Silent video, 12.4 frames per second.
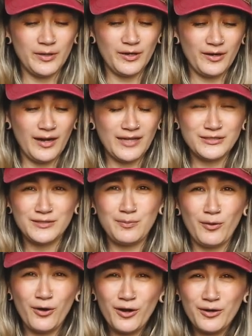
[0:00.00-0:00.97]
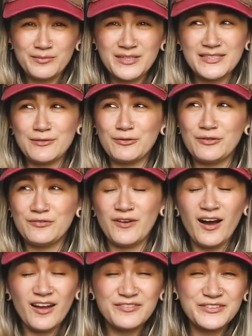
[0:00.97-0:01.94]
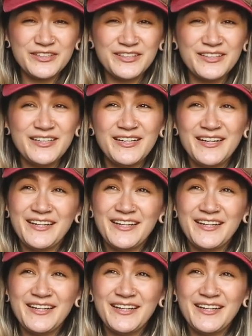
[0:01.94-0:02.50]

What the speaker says: but I just bought them because they were a fiver,